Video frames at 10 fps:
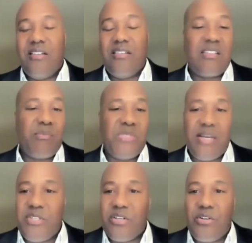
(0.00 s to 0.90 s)

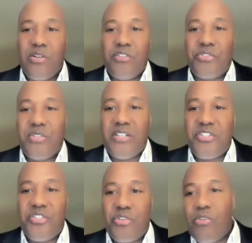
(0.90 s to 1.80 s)
Sometimes they call it
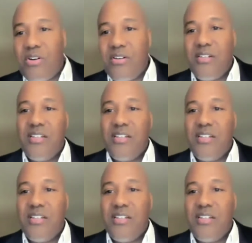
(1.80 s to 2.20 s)
trustor.